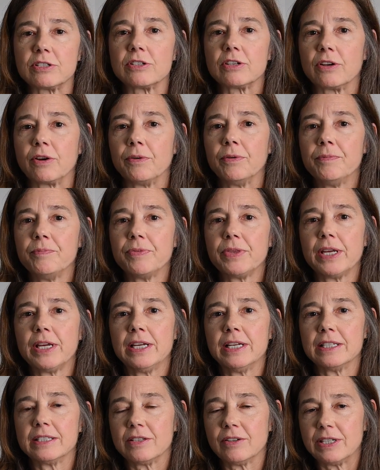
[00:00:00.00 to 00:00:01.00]
So
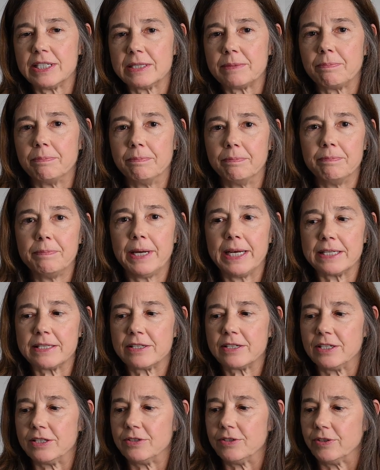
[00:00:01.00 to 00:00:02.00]
it's always
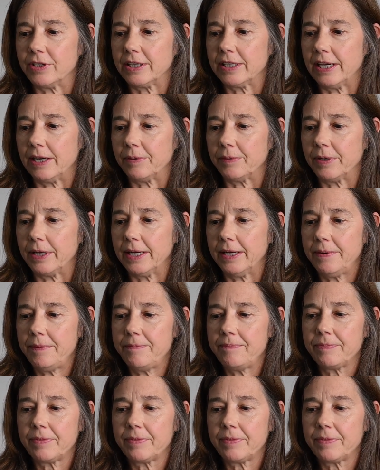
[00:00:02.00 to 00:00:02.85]
best to do it that way.